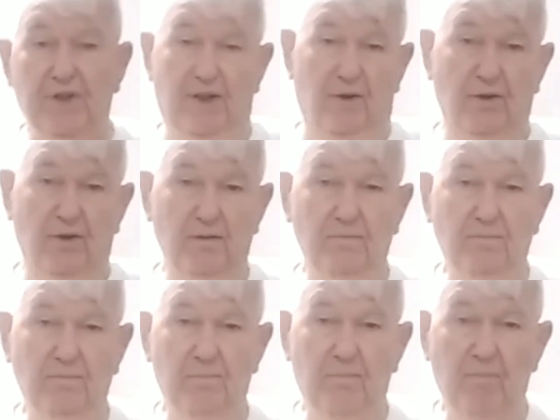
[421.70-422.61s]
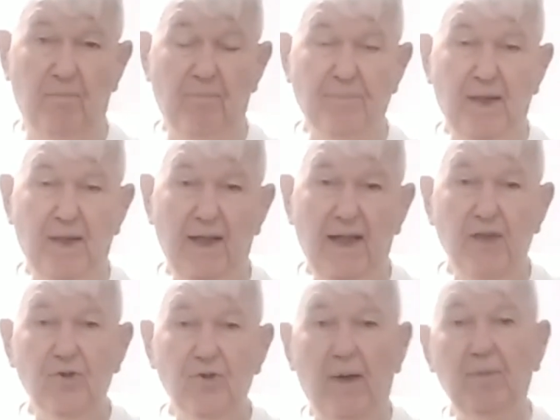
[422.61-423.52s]
here,
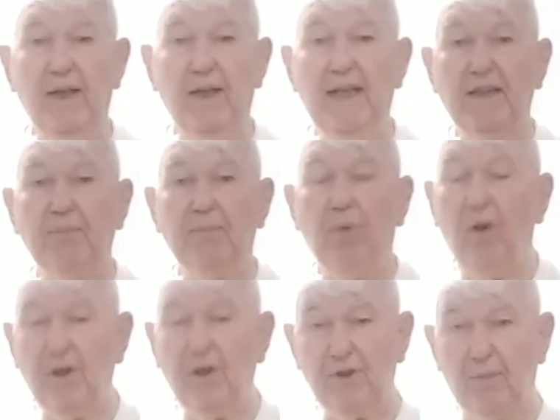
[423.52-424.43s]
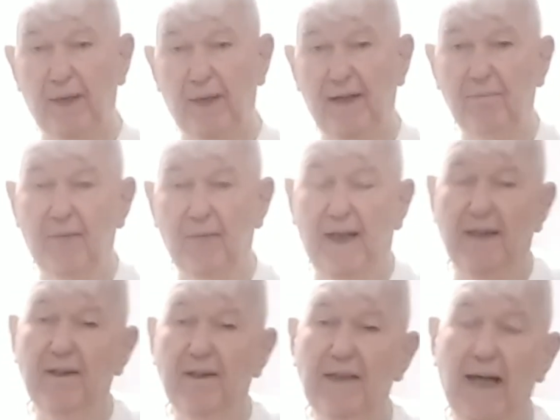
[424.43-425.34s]
so I'm going to hit the pause on
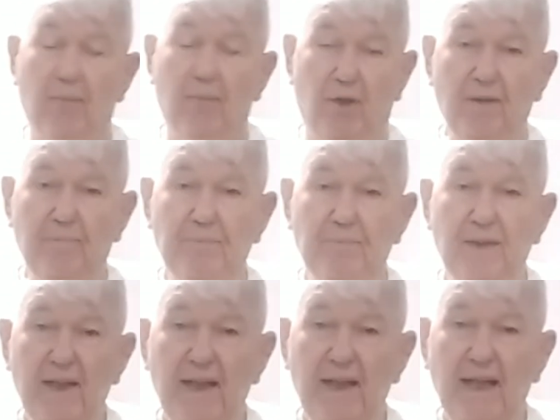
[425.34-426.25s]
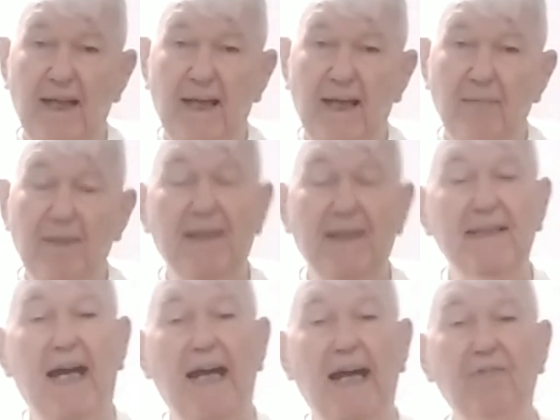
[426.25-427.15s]
my camera because
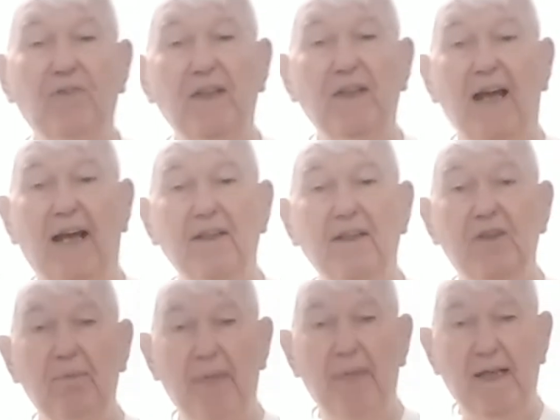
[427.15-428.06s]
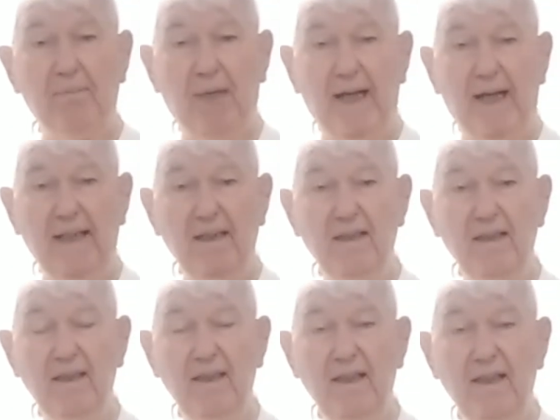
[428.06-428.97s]
I forgot to
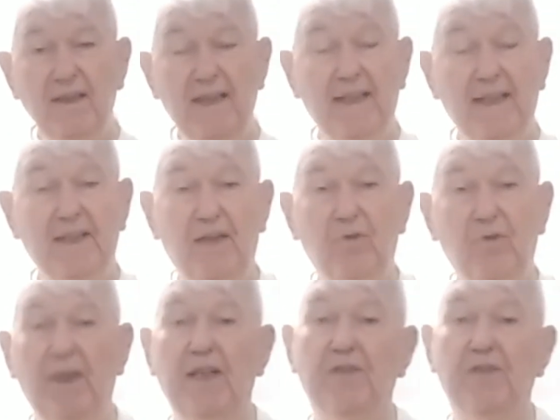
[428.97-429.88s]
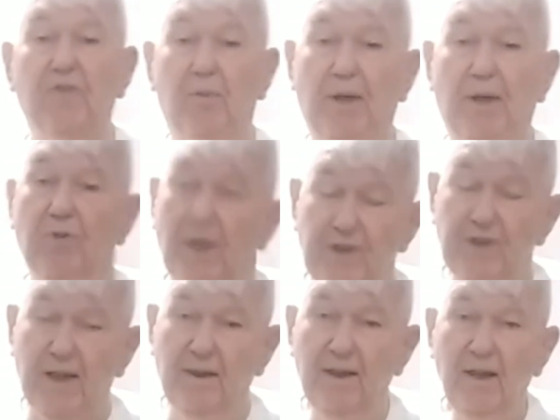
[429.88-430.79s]
get the ingredients for my
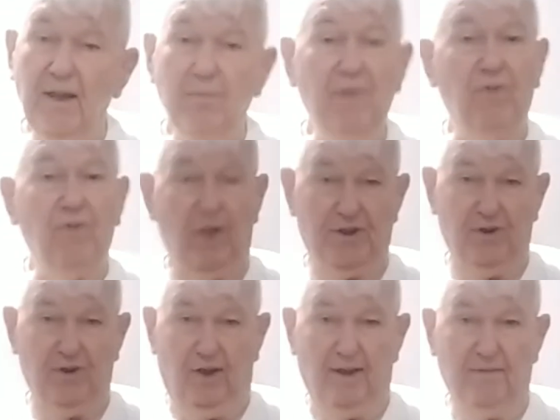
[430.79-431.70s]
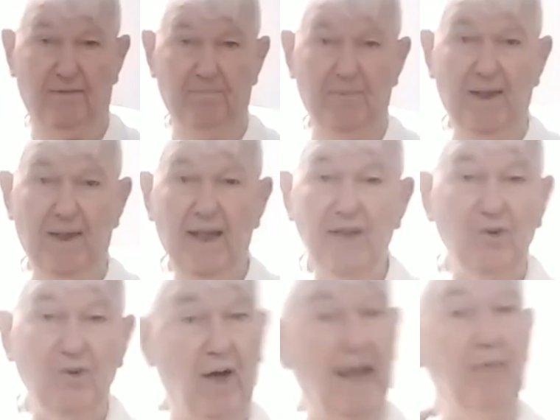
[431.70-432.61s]
dressing before I started.
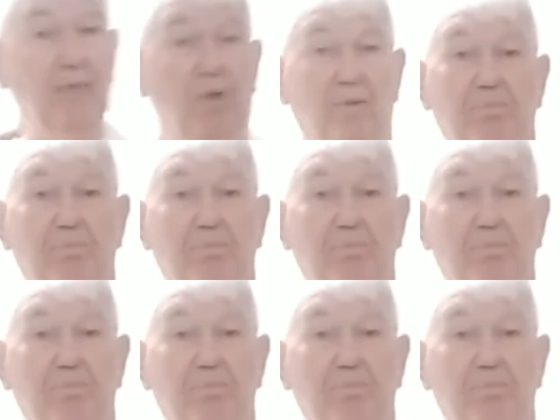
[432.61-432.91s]
So I will